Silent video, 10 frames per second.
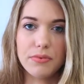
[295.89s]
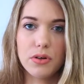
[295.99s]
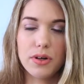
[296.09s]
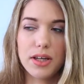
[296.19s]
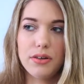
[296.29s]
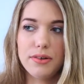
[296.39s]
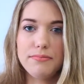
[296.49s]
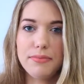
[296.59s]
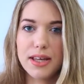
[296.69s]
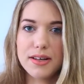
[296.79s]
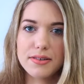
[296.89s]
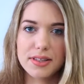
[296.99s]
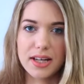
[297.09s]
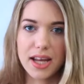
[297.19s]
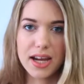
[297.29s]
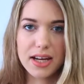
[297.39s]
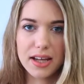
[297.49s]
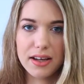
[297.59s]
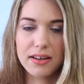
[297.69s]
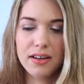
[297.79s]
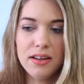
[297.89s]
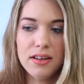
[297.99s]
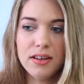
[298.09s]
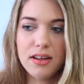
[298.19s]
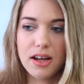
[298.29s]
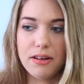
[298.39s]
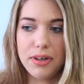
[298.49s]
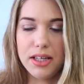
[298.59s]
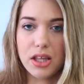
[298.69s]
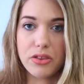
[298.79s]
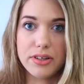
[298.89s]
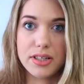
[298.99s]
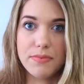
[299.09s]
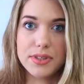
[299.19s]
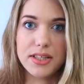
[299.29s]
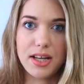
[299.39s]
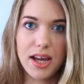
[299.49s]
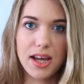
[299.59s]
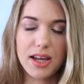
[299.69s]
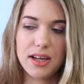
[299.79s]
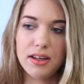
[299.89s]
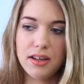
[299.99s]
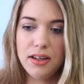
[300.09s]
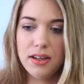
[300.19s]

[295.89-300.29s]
Cooking good meals and eating 3 times a day.